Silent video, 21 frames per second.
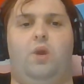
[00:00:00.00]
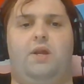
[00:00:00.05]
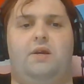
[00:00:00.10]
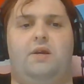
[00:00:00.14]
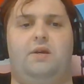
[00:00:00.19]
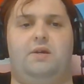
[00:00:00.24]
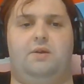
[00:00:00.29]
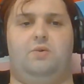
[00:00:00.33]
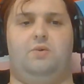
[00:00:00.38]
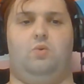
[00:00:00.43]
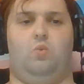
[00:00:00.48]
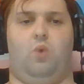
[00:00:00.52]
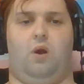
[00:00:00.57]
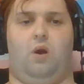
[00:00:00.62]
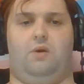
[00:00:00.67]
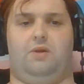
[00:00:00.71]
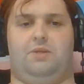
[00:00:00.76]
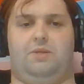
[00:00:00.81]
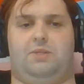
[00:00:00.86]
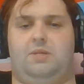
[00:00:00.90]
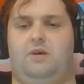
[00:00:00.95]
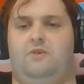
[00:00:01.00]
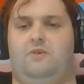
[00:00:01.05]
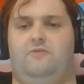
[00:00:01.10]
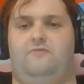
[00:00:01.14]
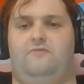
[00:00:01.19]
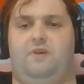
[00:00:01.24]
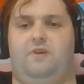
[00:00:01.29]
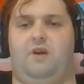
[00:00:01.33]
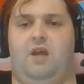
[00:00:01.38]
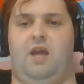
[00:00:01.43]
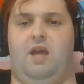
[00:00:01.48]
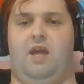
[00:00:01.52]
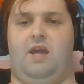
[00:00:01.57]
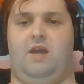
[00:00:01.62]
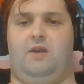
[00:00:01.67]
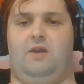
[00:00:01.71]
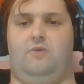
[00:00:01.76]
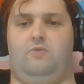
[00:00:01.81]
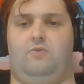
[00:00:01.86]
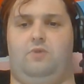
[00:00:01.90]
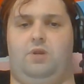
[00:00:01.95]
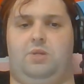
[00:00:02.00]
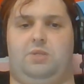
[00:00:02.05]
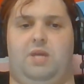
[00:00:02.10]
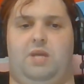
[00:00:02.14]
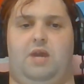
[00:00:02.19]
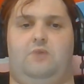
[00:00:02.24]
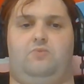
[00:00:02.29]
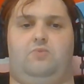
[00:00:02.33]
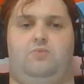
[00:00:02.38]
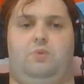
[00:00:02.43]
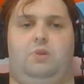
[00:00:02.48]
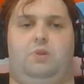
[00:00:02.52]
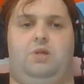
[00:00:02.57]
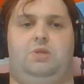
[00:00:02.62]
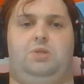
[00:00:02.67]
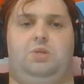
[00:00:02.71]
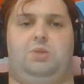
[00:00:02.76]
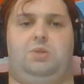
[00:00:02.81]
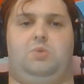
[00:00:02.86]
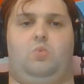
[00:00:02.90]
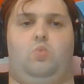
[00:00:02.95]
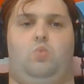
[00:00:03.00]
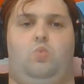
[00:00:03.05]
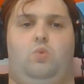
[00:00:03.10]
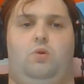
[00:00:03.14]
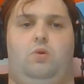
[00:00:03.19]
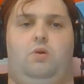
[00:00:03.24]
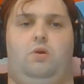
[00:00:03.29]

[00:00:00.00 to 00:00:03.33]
Wicca, while itself is a religious